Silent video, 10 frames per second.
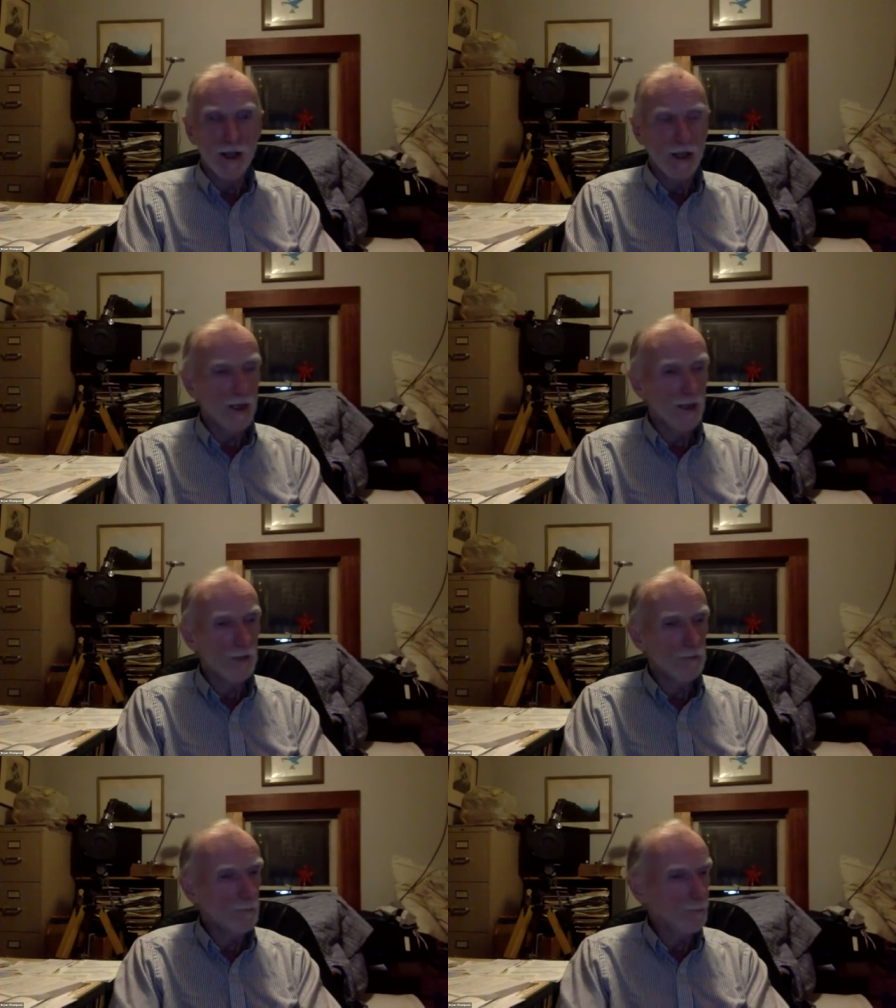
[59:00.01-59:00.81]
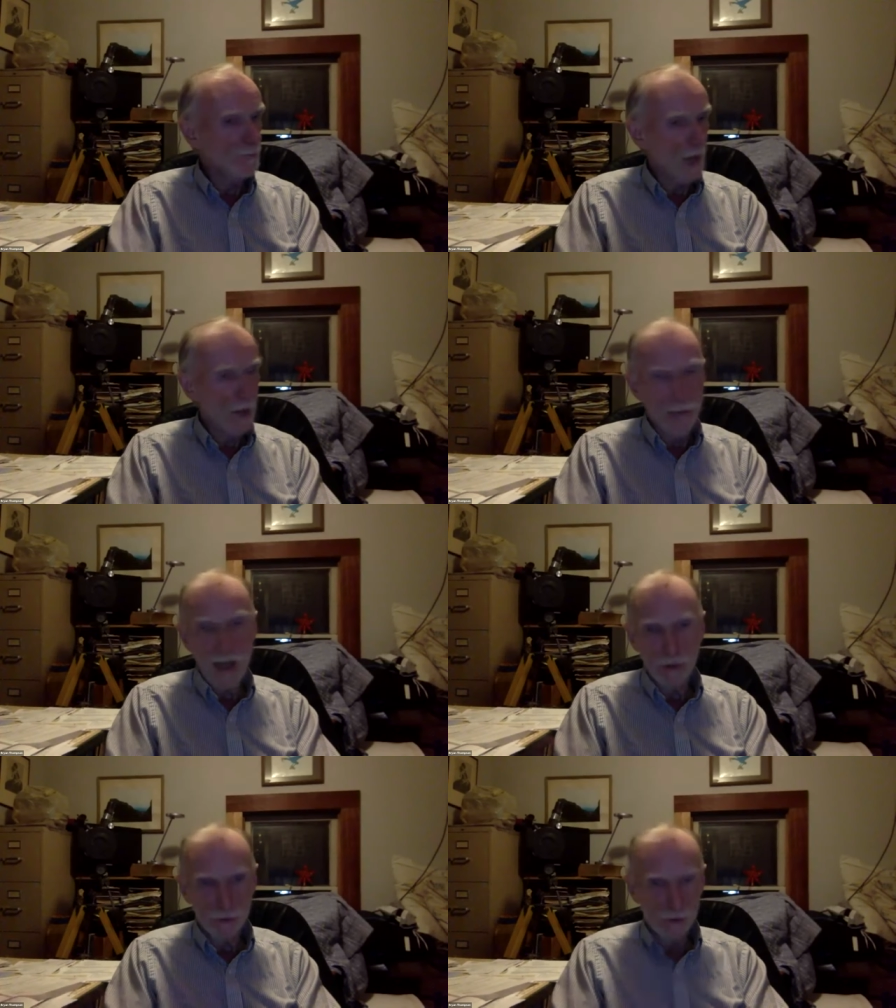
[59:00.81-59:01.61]
and
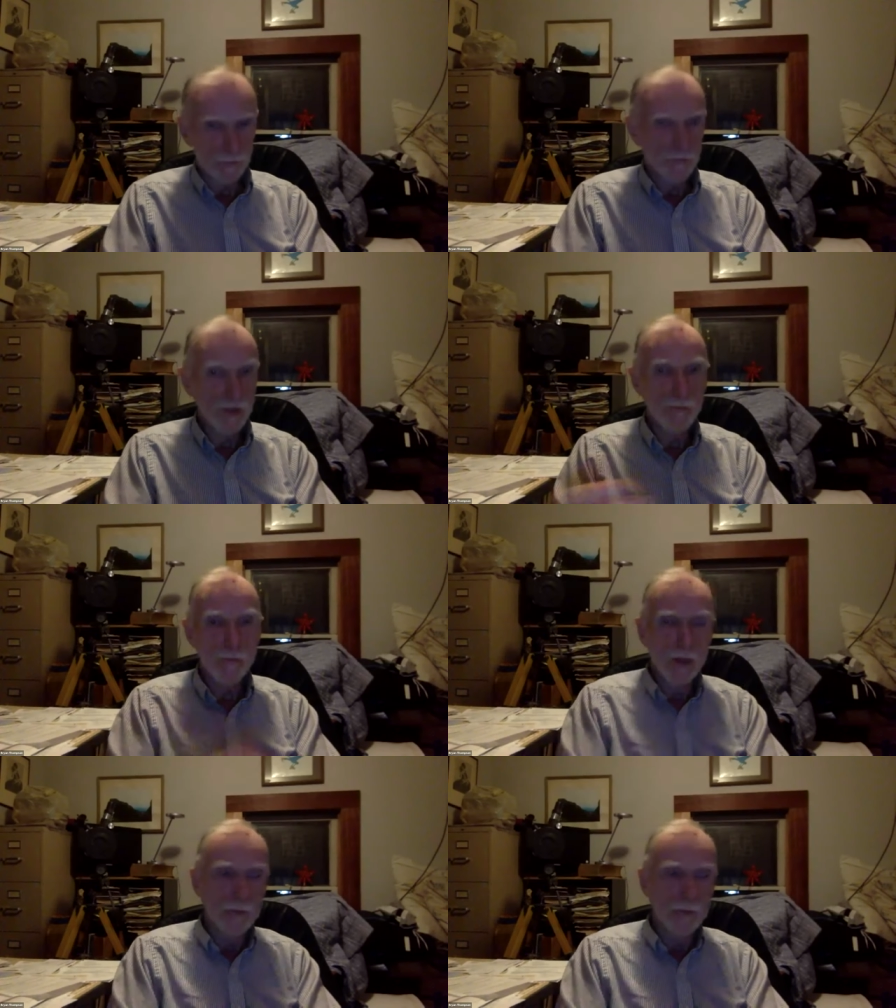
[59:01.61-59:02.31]
about the